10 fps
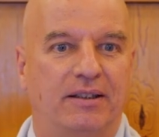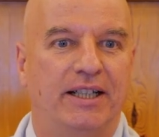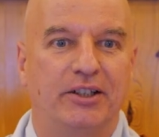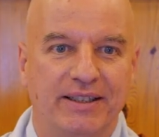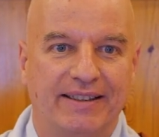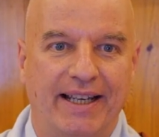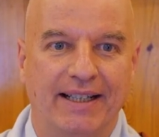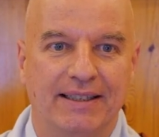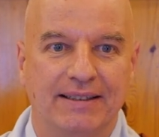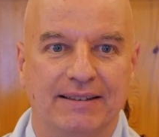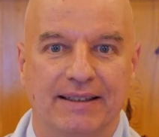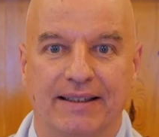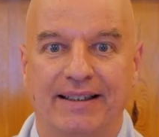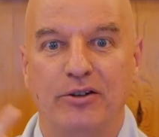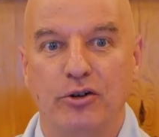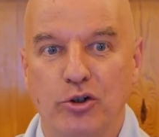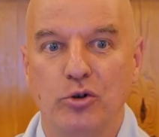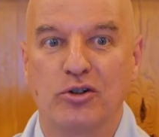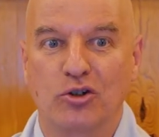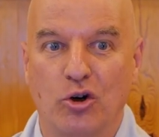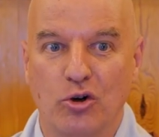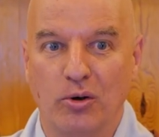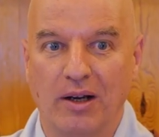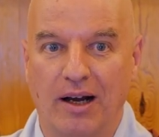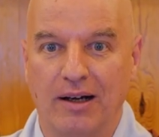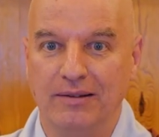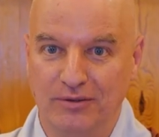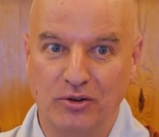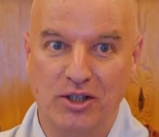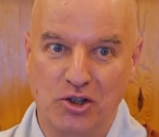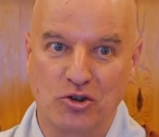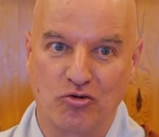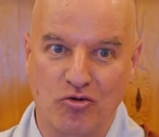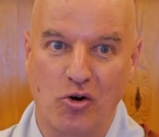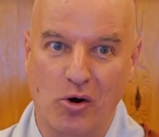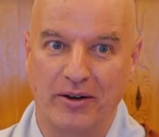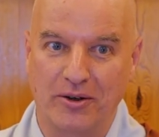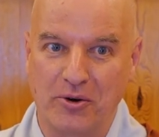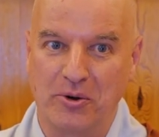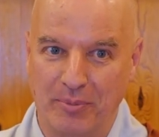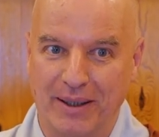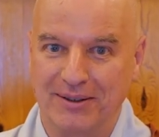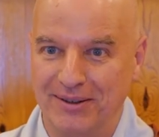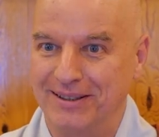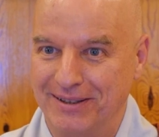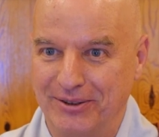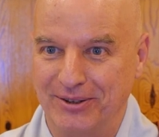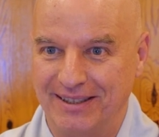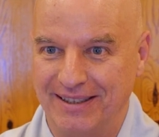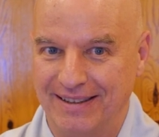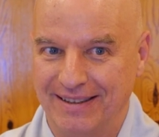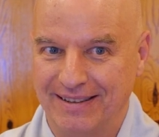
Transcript: irritated, then you used Corona to destroy your own mental integrity.